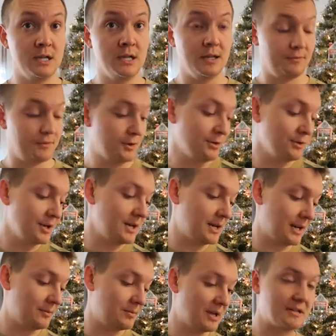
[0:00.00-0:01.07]
If you don't need
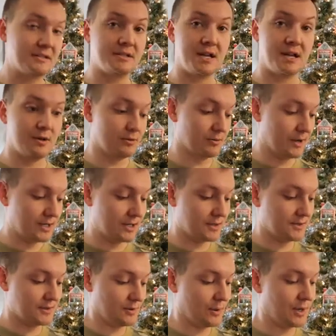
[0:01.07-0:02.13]
ambient sound,
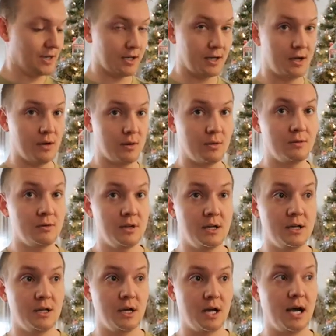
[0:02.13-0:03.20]
Raycon's the way to go.
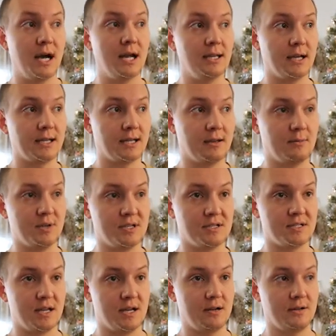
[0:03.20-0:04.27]
I like ambient
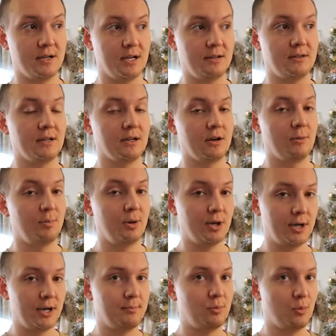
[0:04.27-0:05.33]
sound, and I think I'll put
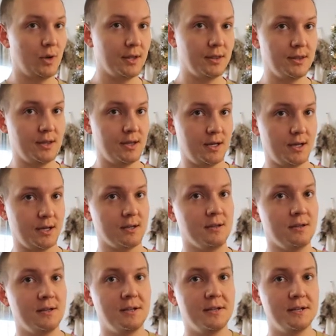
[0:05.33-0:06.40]
up with the
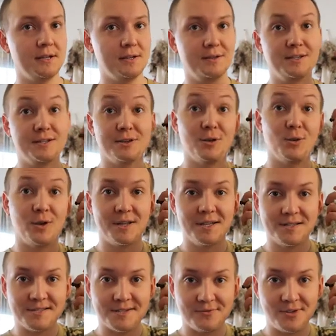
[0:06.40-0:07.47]

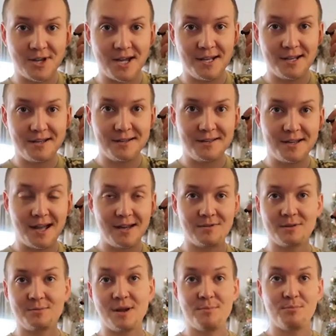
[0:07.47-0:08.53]
annoyance of not
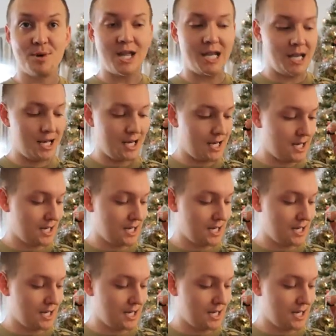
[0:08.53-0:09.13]
having my button.